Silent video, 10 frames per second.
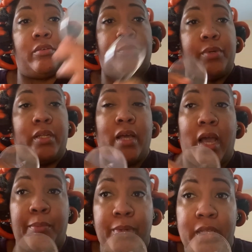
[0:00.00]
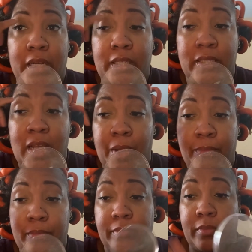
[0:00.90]
but I put that at the top
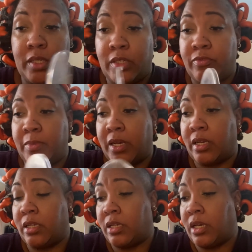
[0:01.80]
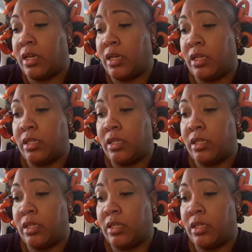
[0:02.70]
of my eye,